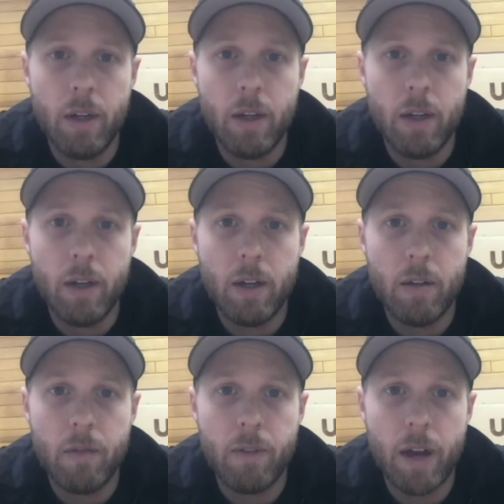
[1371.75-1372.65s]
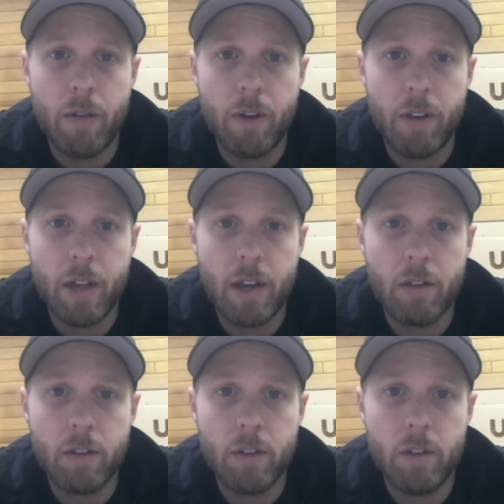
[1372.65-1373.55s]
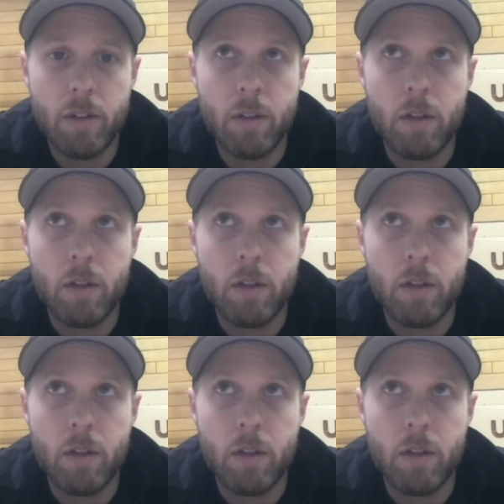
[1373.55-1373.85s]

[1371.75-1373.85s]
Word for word: 500,000,